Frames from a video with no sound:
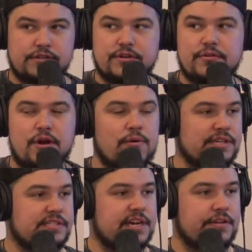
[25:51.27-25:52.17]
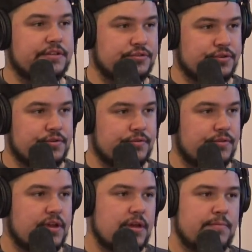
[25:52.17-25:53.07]
don't always tell the
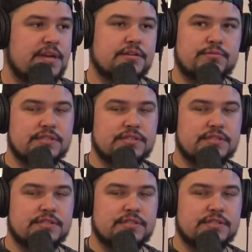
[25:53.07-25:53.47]
truth because